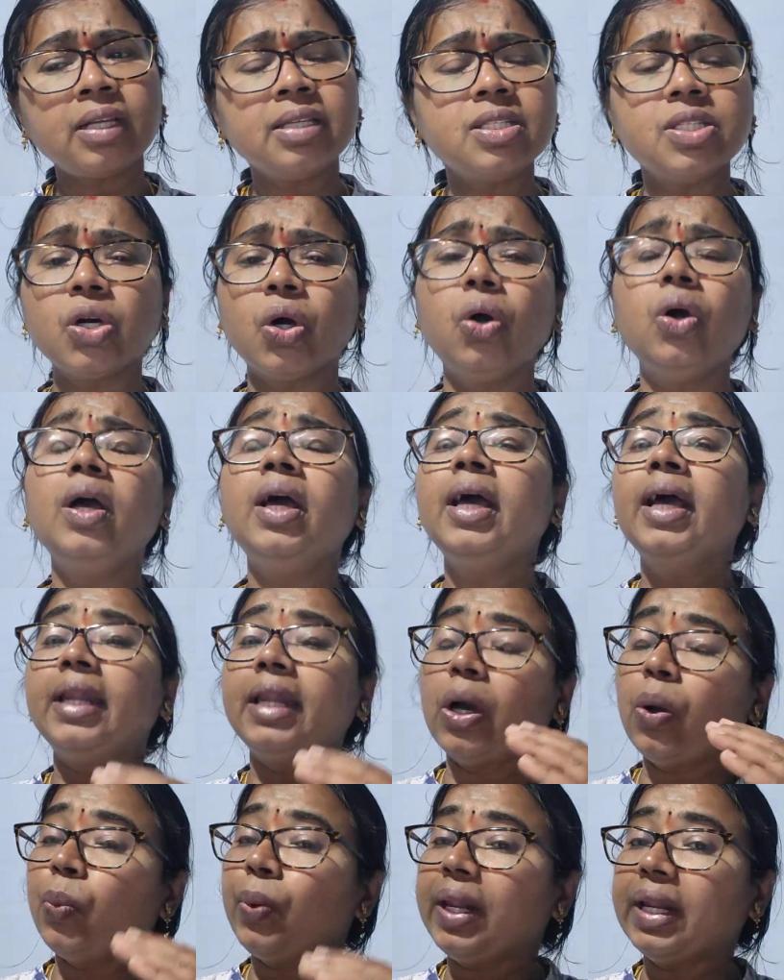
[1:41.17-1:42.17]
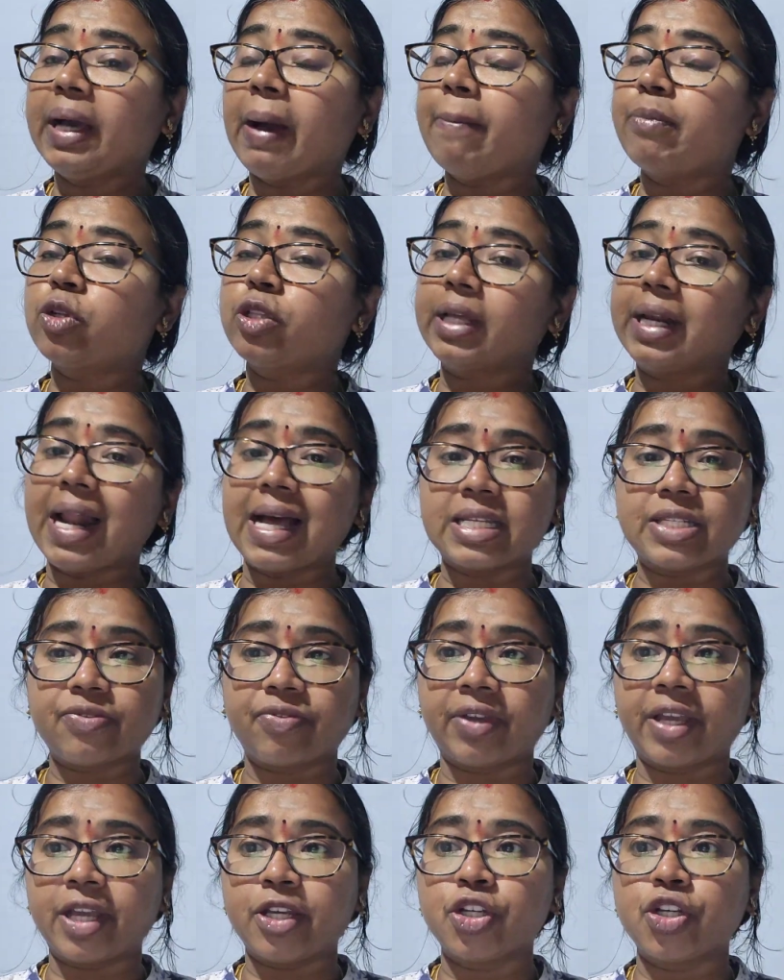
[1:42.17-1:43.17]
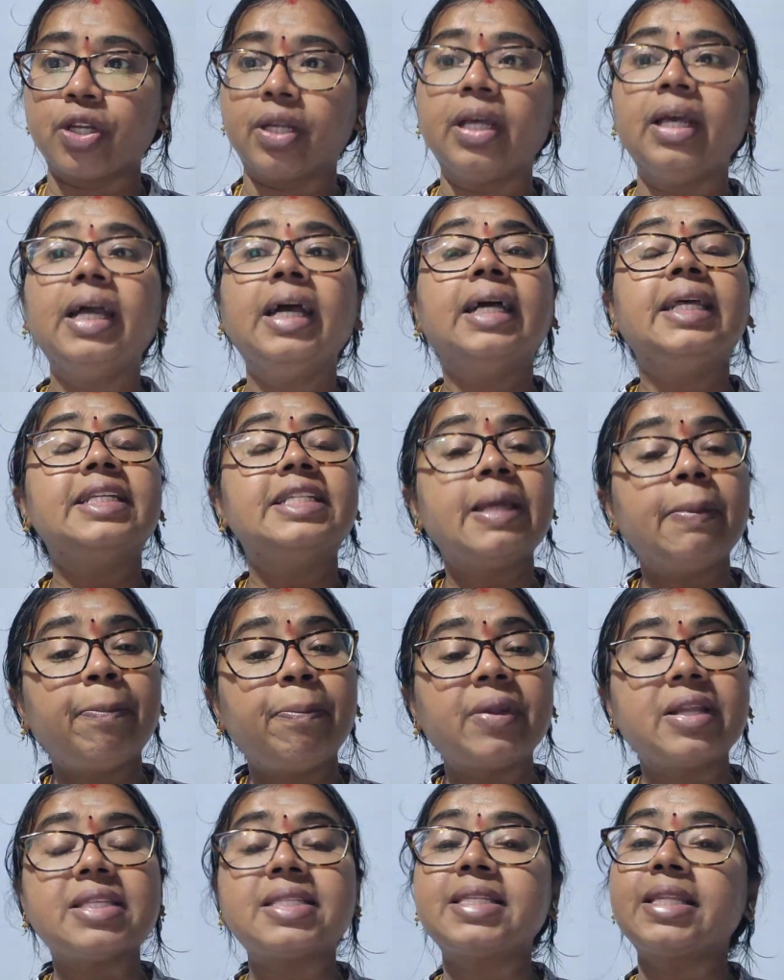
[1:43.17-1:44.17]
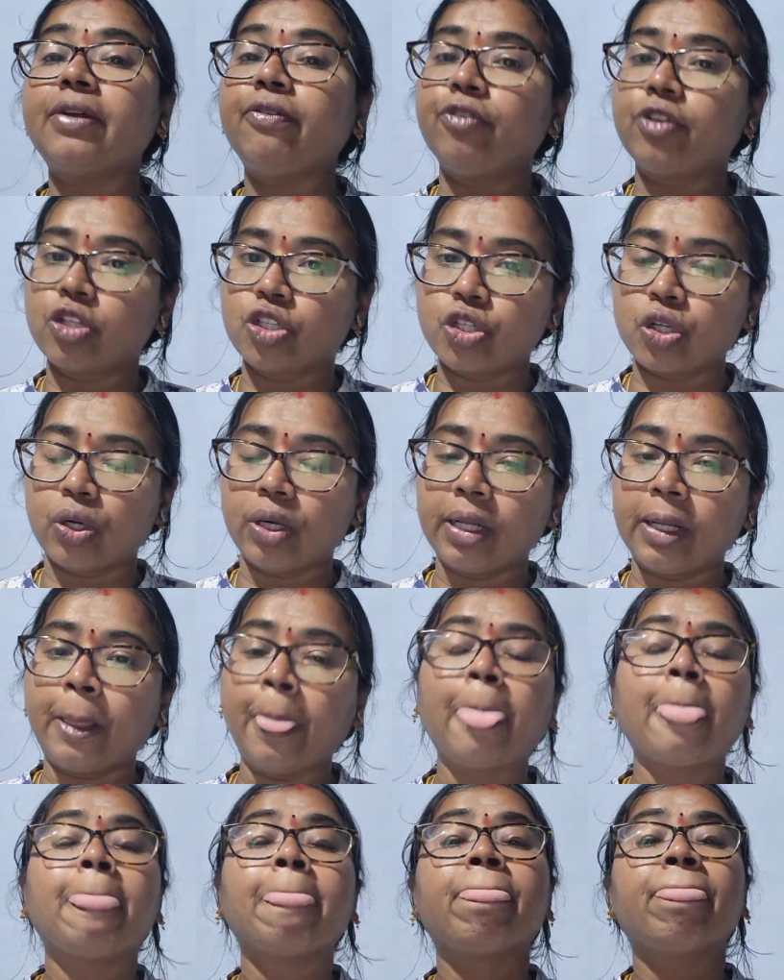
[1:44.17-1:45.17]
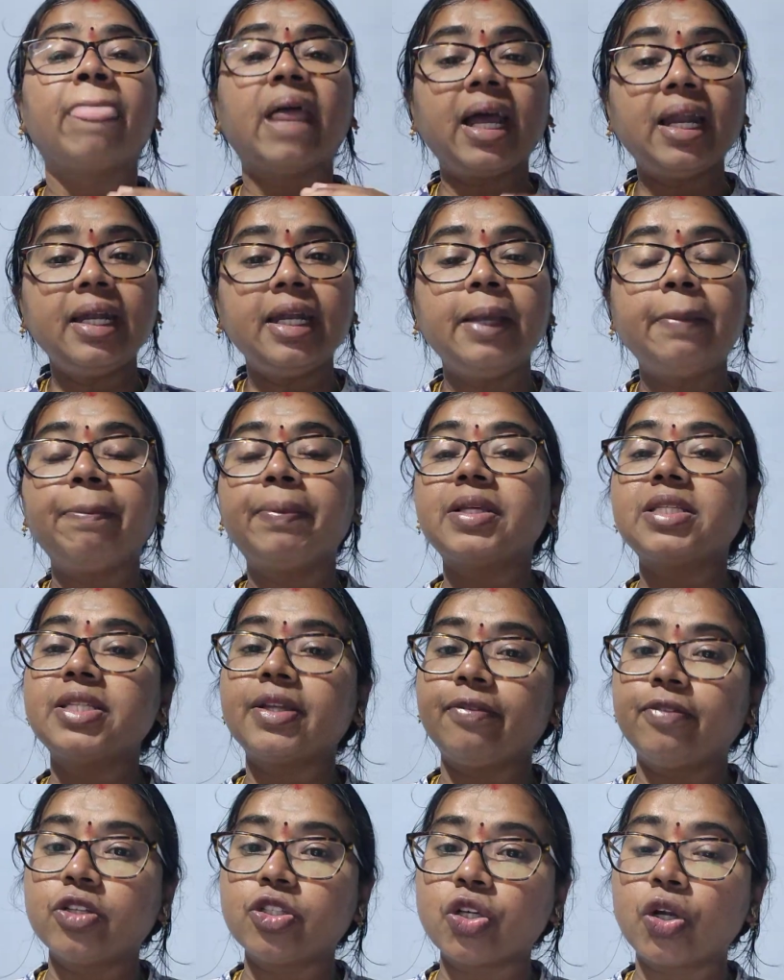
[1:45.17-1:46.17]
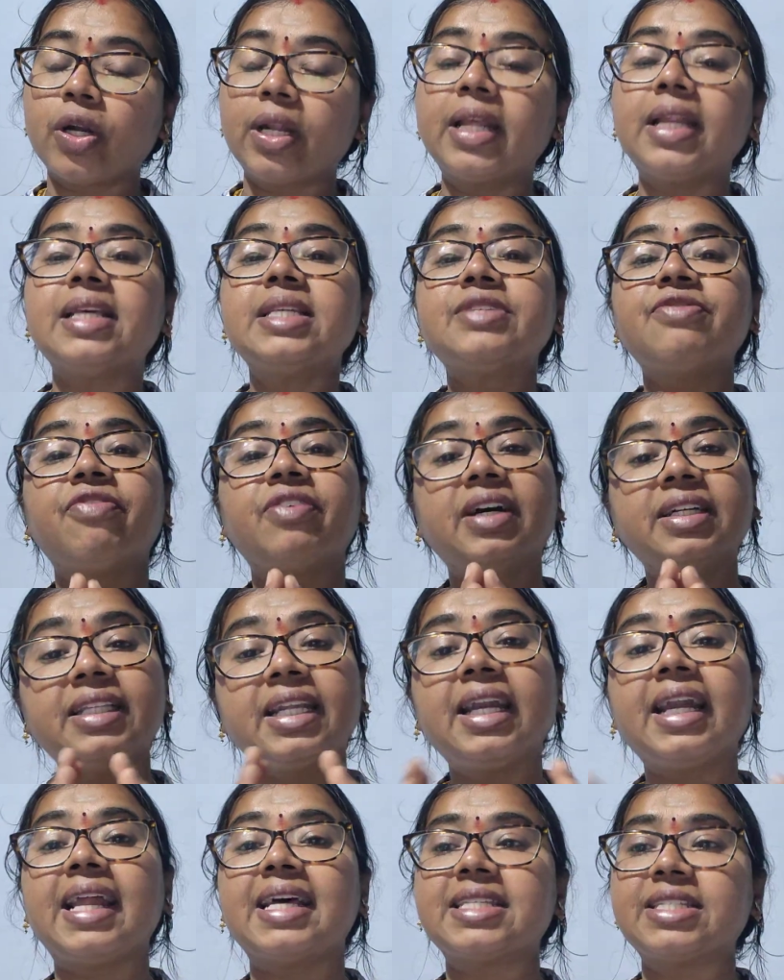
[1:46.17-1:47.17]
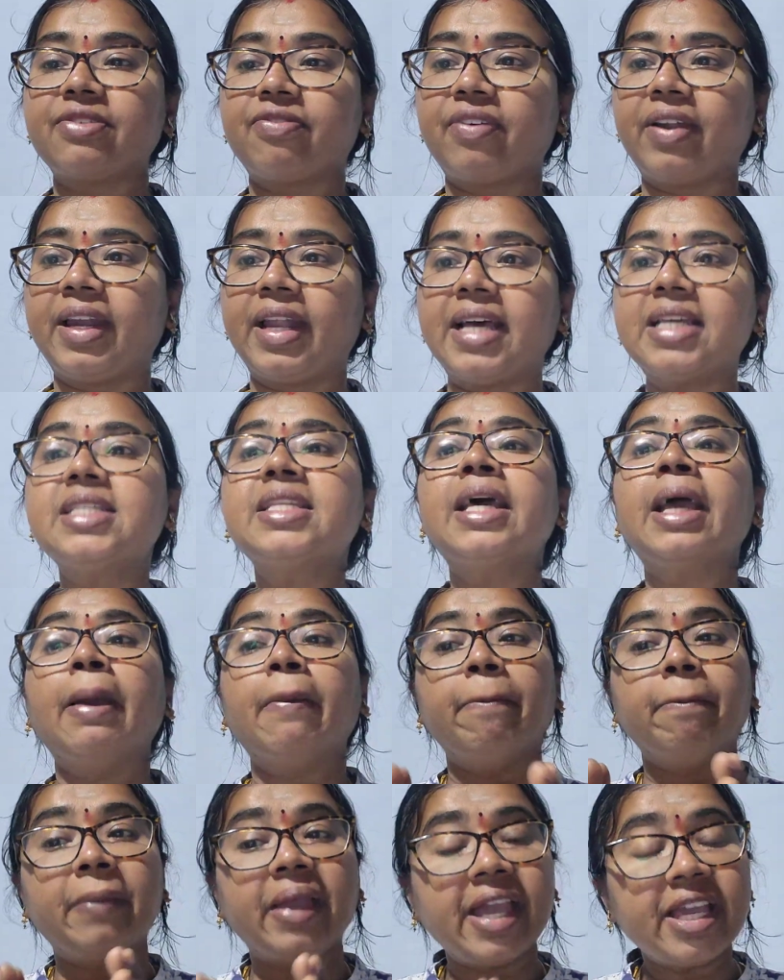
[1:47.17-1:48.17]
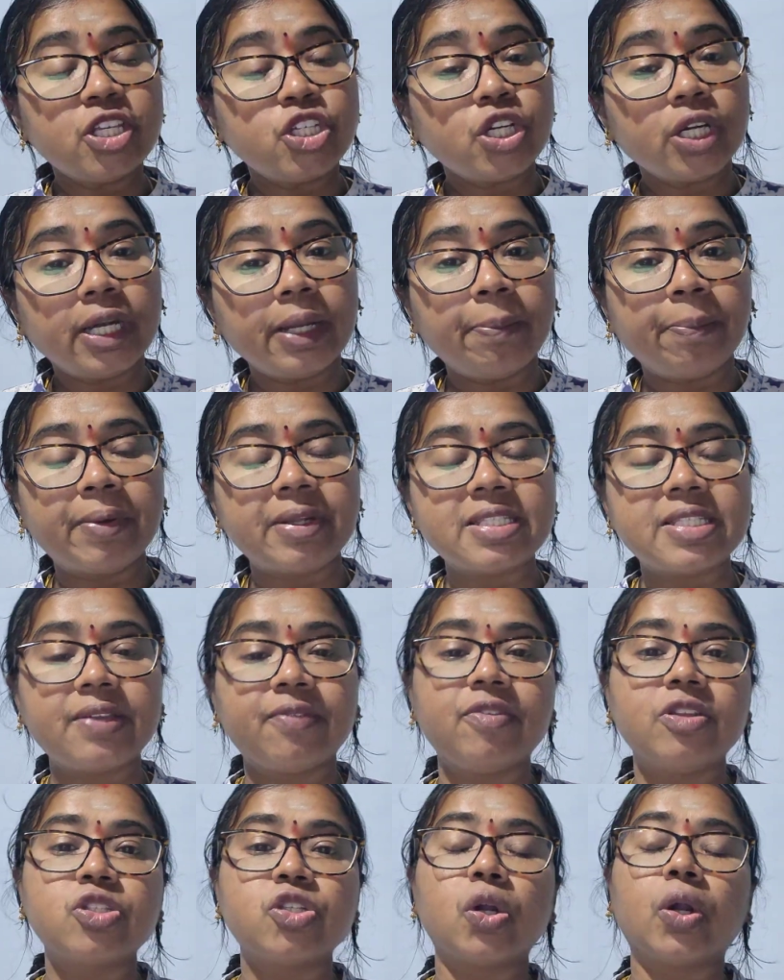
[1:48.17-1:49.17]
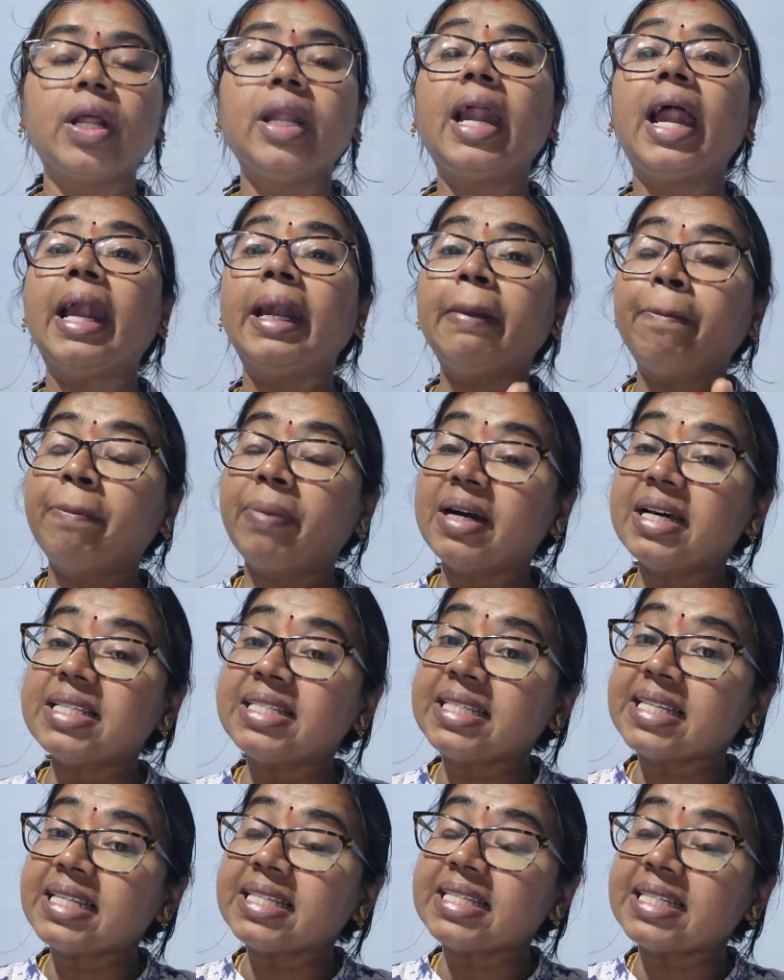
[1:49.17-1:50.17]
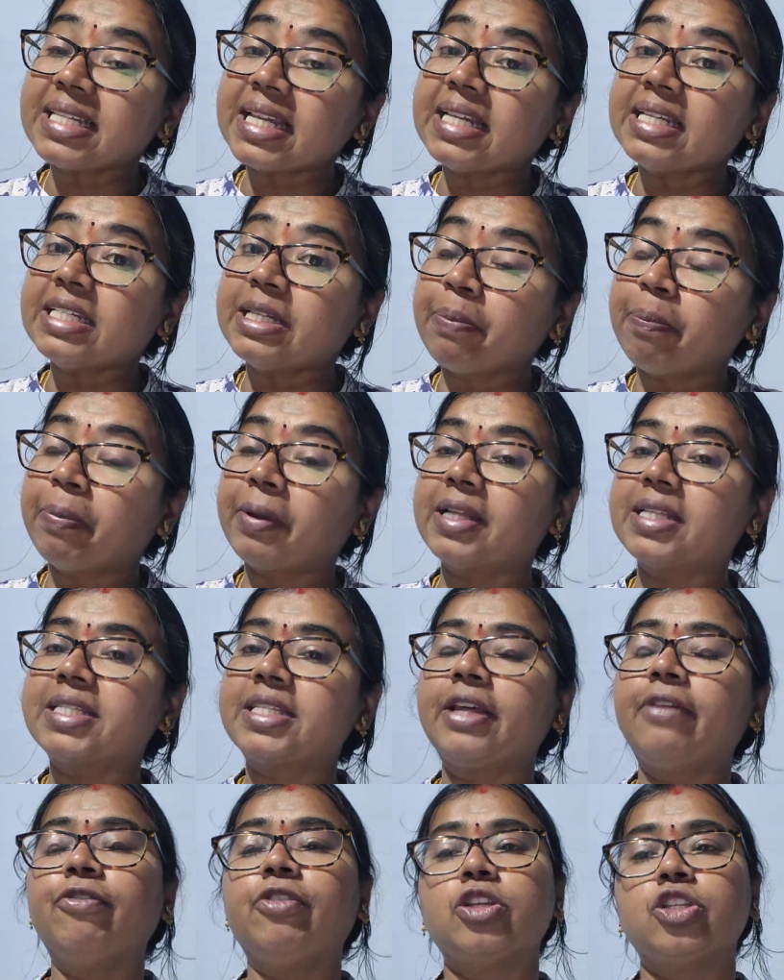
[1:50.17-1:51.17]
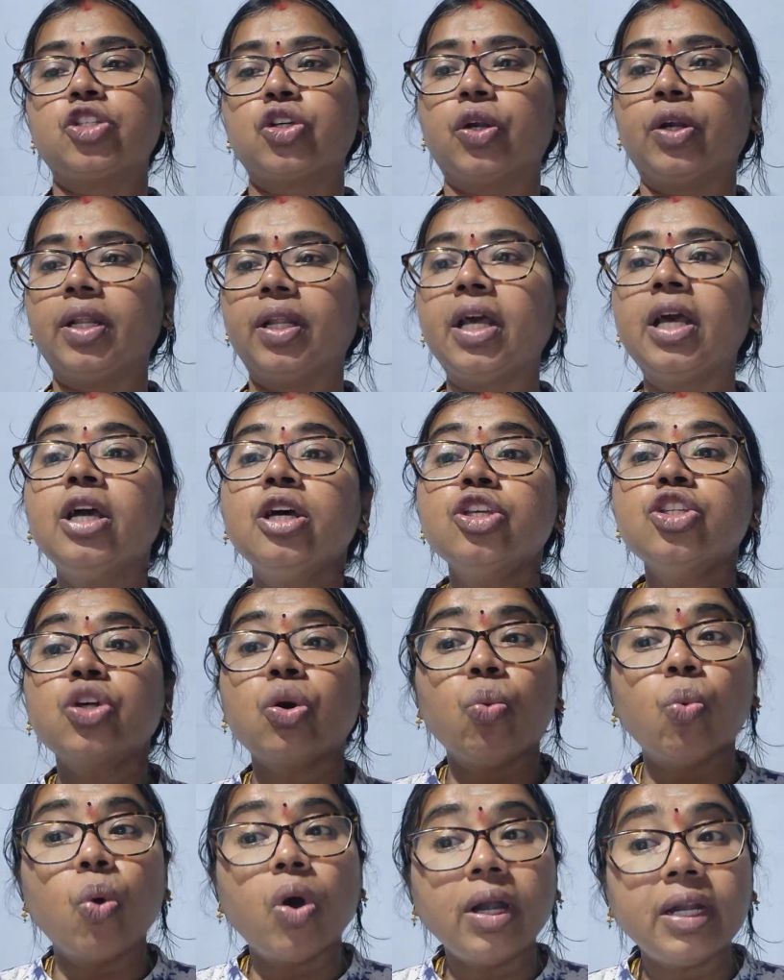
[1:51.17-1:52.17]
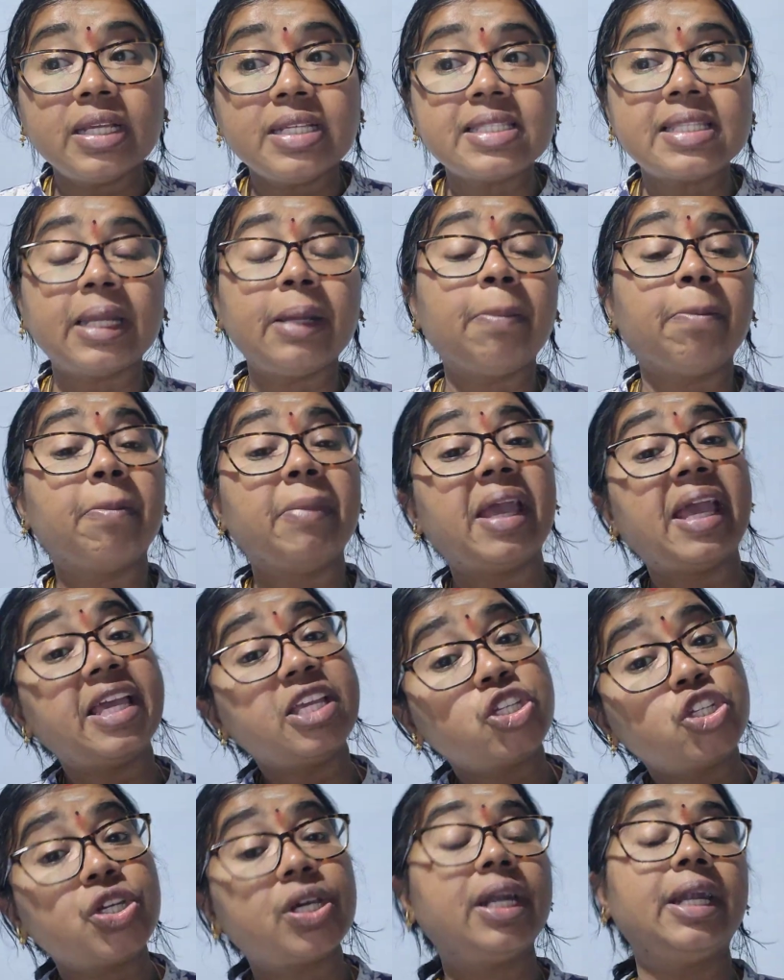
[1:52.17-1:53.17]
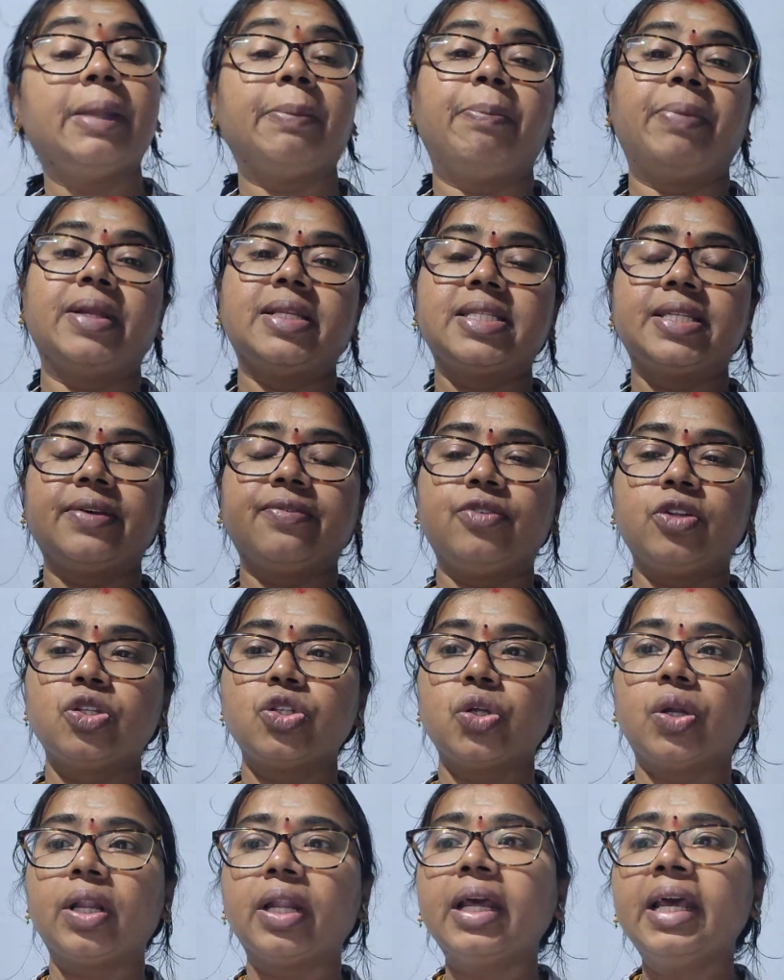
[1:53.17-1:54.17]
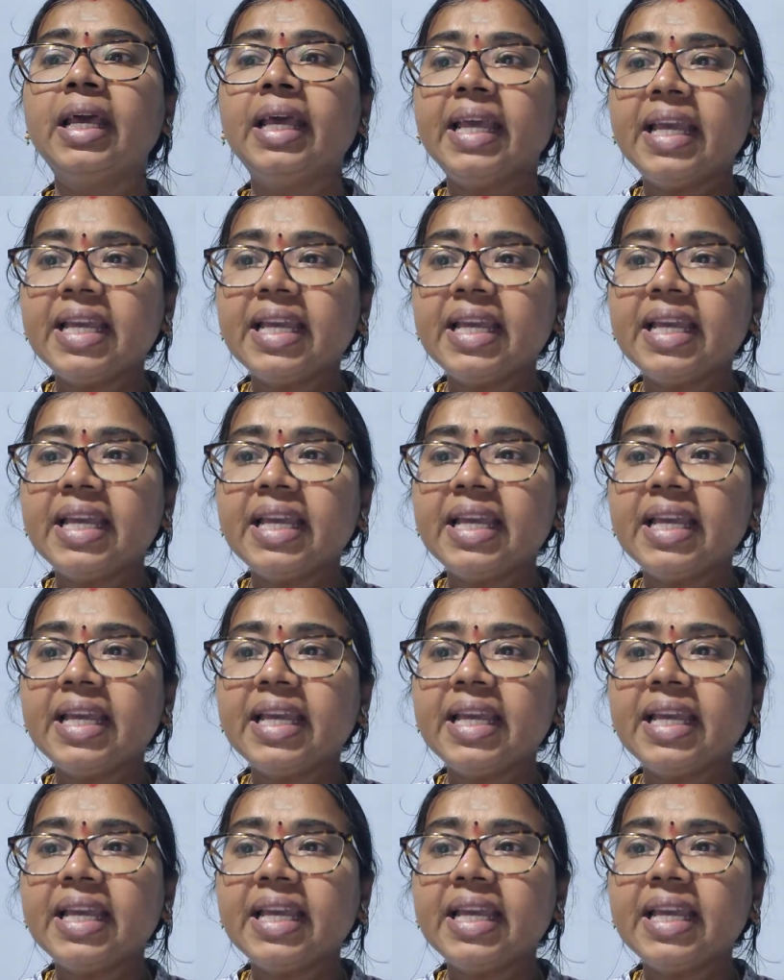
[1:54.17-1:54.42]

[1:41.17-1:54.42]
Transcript: So now we'll come to the classification. Depressive disorder. That depressive disorder is further classified as major depressive disorder and persistent depressive disorder. So what is that major depressive disorder?